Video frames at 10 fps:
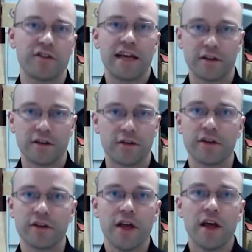an
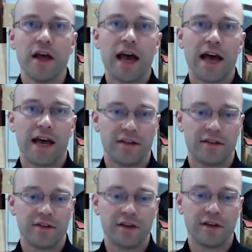adult,
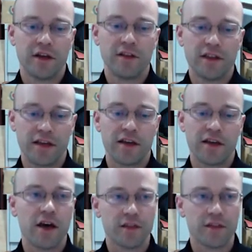and they can
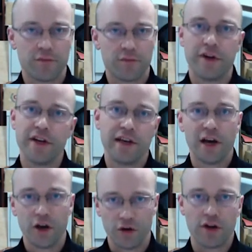either breed
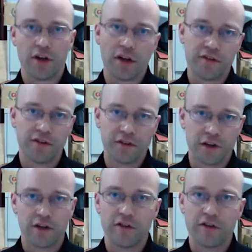alone as a
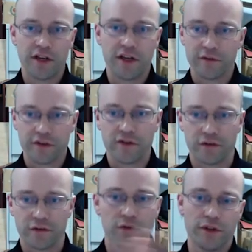solitary
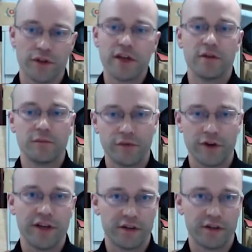individual, or they can
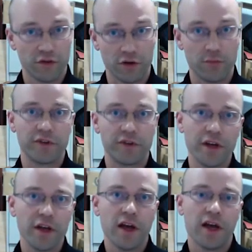breed in groups.
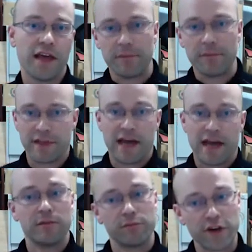And
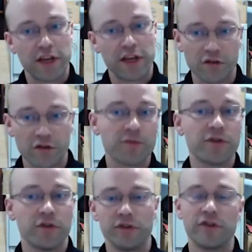that breeding in groups
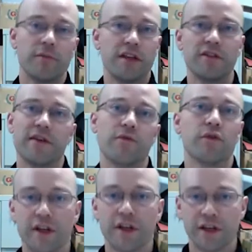can also mean several
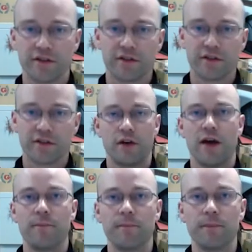things. So
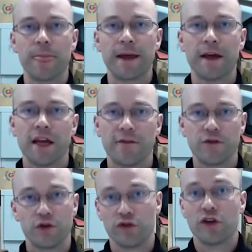if
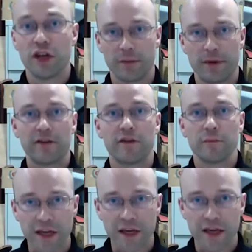you're talking about a
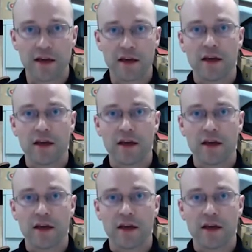bee,